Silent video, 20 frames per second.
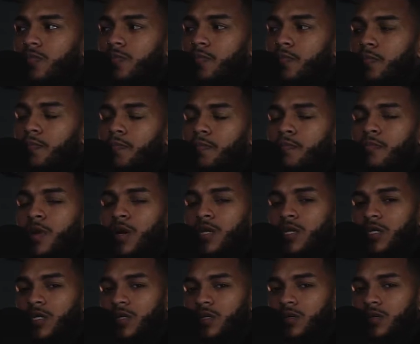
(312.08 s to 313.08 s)

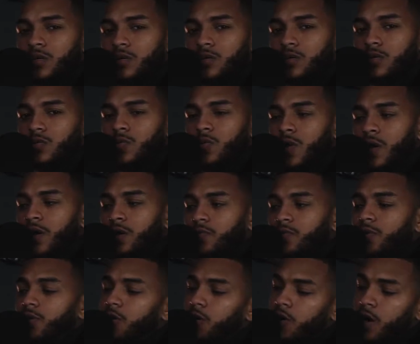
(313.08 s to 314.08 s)
money, right?
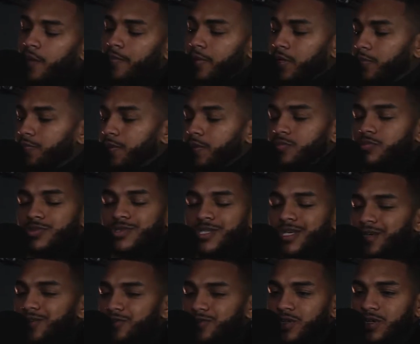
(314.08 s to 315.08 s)
We know how many people
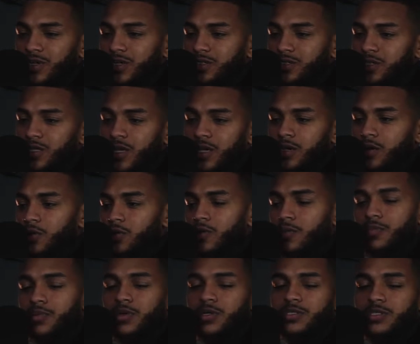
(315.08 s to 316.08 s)
sell drugs and they go to
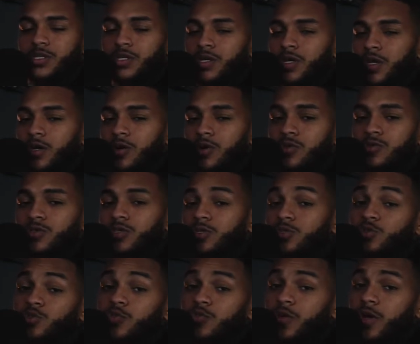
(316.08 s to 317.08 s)
prison and they go to the
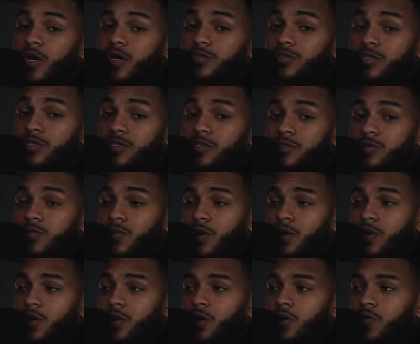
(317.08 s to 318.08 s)
juvenile system,
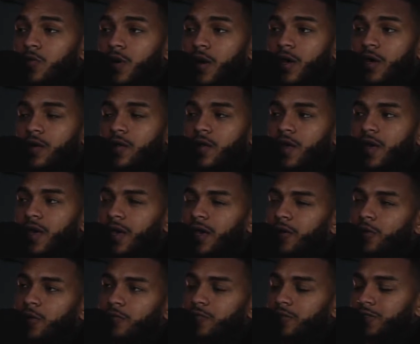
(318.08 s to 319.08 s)
right? And
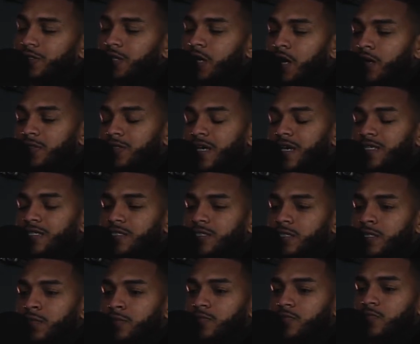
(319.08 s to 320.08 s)
oftentimes that
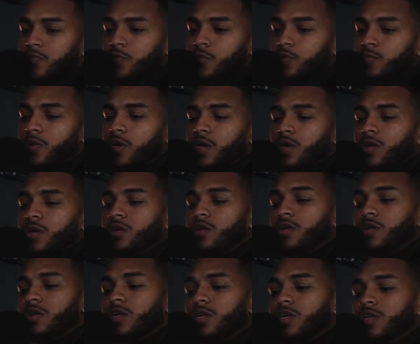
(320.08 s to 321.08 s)
stems from
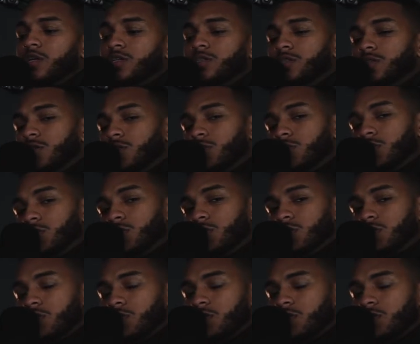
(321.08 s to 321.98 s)
needing to look